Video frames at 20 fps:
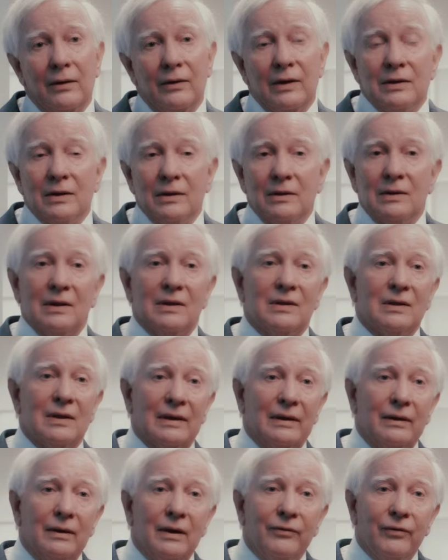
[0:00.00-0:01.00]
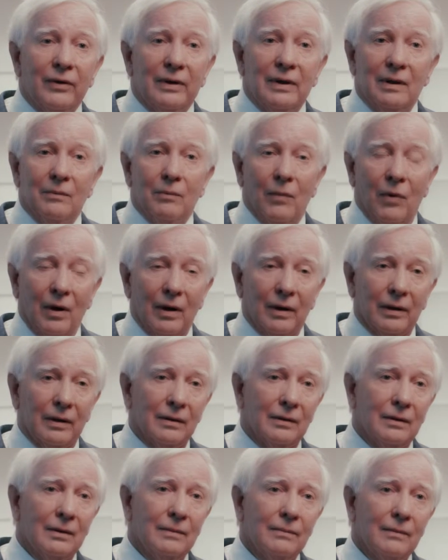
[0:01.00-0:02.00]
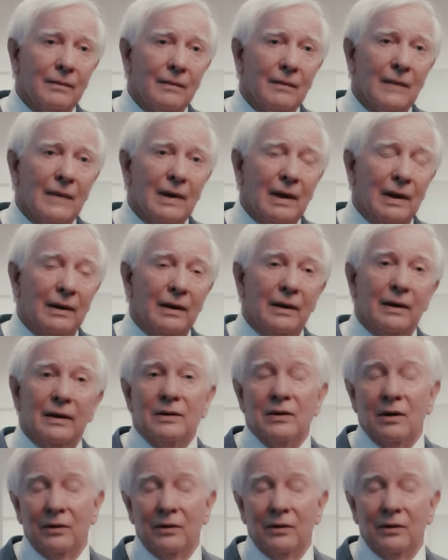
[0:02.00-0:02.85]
This is a significant market and it is